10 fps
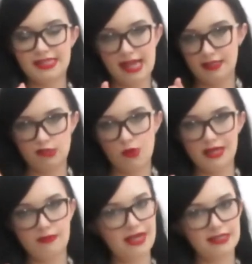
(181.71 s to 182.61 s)
10 to
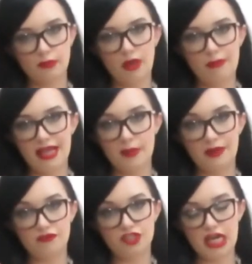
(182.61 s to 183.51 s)
20 minutes on my makeup
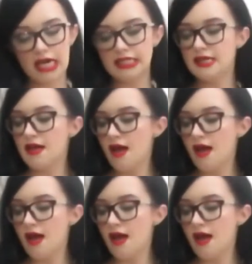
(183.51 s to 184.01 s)
every day.